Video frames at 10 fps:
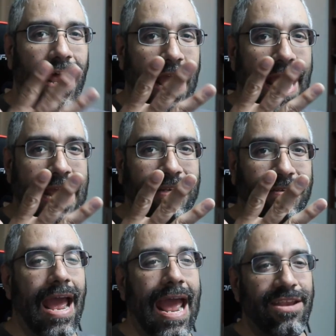8,
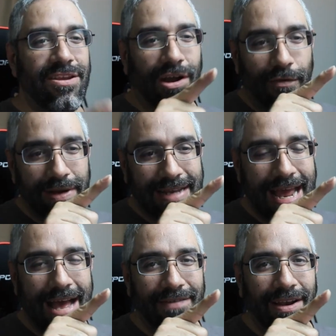and you're going to
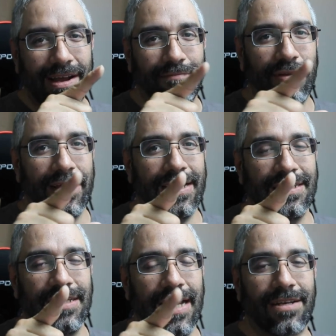have it completely
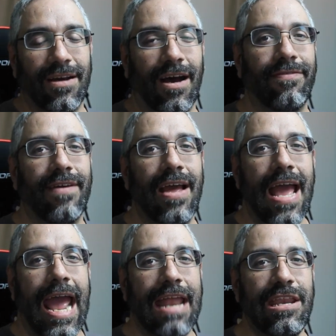checked off
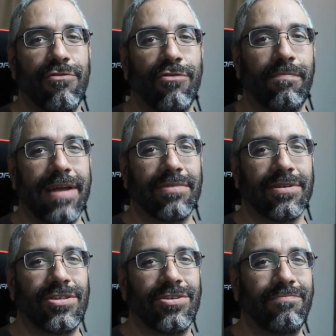and you will be able
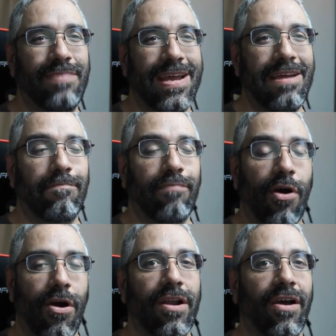to be
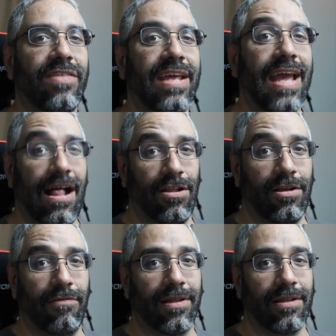part of the
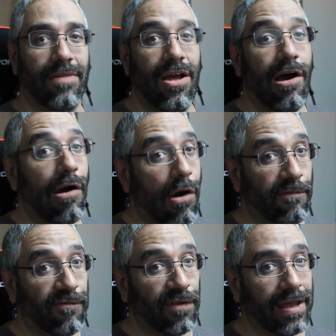algorithm,
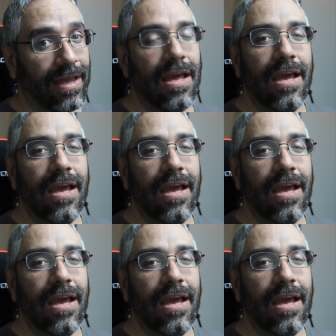hopefully.